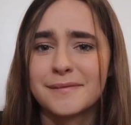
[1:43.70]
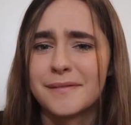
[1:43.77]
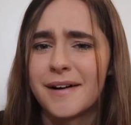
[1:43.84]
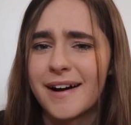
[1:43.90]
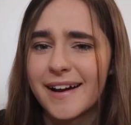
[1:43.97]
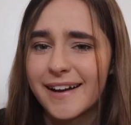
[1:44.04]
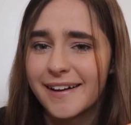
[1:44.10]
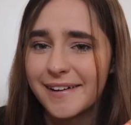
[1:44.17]

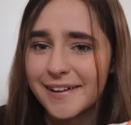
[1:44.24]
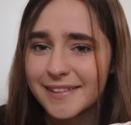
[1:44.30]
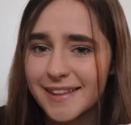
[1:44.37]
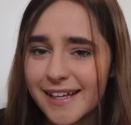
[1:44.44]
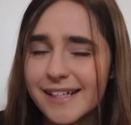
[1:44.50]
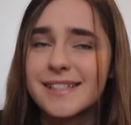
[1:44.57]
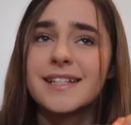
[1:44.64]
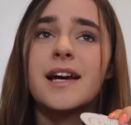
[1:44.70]
why I got
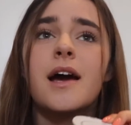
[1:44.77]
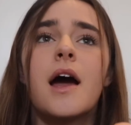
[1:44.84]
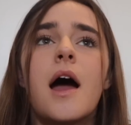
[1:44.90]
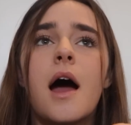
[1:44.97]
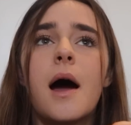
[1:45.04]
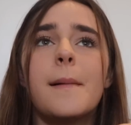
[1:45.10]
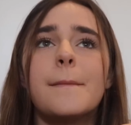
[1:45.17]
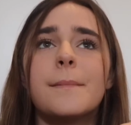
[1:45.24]
this.
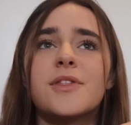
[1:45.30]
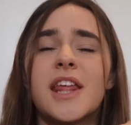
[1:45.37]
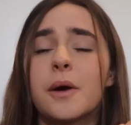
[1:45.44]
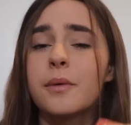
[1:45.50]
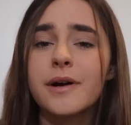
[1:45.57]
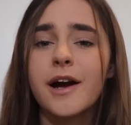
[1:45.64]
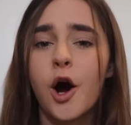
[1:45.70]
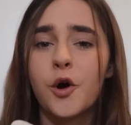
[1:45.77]
They
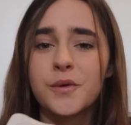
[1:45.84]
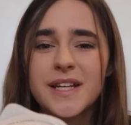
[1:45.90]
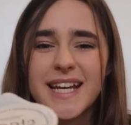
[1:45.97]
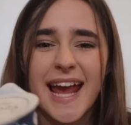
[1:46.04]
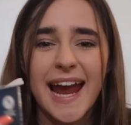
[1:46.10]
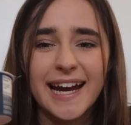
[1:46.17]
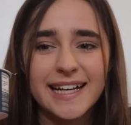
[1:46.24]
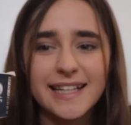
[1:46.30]
were
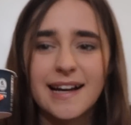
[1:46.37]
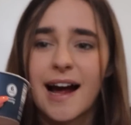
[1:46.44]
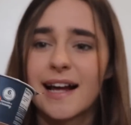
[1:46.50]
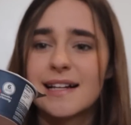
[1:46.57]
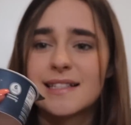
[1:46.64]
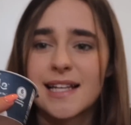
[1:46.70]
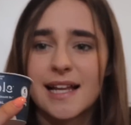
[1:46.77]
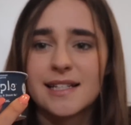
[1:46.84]
only
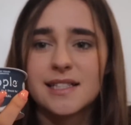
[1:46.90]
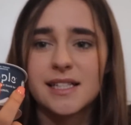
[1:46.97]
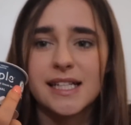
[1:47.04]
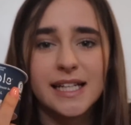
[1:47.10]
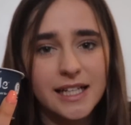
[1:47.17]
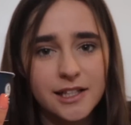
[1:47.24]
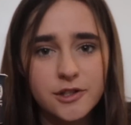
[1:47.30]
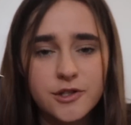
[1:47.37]
eighty-nine cents
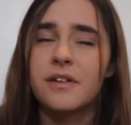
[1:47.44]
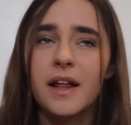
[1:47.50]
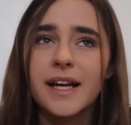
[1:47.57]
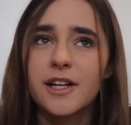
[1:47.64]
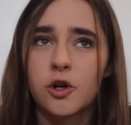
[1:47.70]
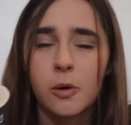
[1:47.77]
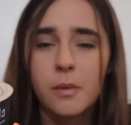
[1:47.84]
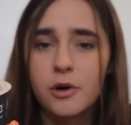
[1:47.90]
each. I feel
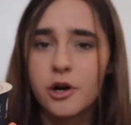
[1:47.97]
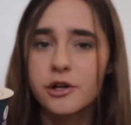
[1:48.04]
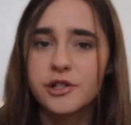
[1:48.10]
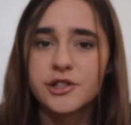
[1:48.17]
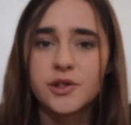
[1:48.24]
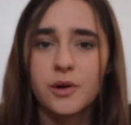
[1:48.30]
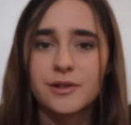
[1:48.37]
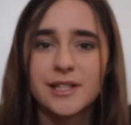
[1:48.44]
like in normal
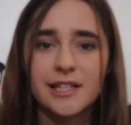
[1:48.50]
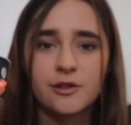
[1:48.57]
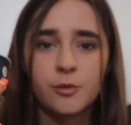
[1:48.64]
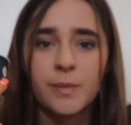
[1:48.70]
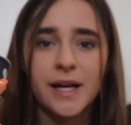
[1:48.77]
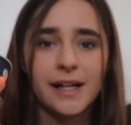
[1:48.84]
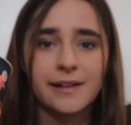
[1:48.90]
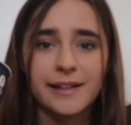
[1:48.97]
grocery stores these
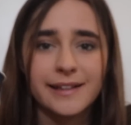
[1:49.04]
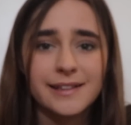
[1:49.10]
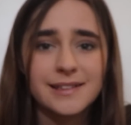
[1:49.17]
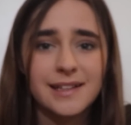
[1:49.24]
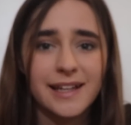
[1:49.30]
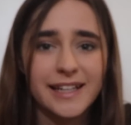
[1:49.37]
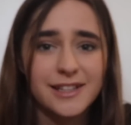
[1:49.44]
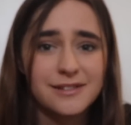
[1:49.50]
would be at
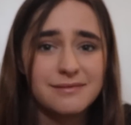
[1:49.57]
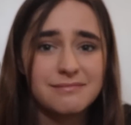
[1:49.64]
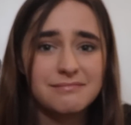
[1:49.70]
least like